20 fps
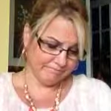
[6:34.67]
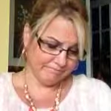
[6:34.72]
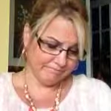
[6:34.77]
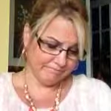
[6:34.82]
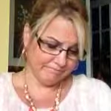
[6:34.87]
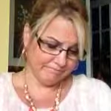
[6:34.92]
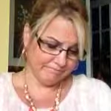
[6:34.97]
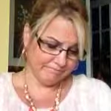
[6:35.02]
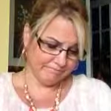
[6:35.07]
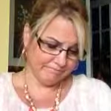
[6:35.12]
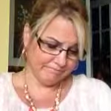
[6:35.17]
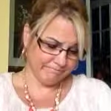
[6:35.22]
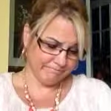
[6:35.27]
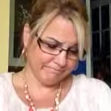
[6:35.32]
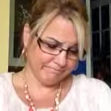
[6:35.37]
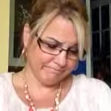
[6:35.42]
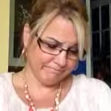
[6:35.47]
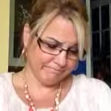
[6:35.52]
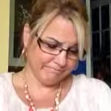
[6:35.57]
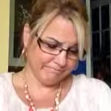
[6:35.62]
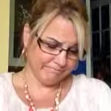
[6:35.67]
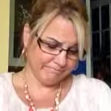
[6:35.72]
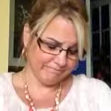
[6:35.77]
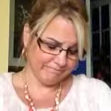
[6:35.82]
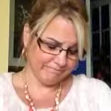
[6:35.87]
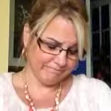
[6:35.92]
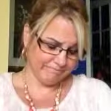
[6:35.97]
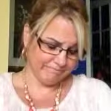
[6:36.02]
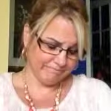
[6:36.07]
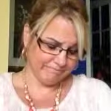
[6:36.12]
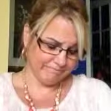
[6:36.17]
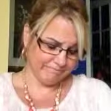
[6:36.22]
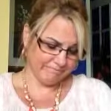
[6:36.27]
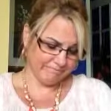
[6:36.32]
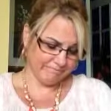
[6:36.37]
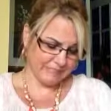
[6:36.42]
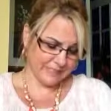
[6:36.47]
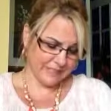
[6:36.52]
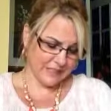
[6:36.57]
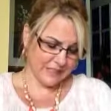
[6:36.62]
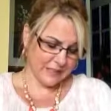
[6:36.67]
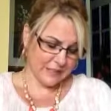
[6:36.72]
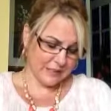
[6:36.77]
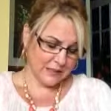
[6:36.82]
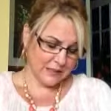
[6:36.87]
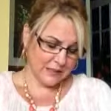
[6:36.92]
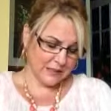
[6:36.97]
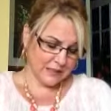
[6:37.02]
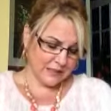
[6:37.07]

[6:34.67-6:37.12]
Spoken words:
(silence)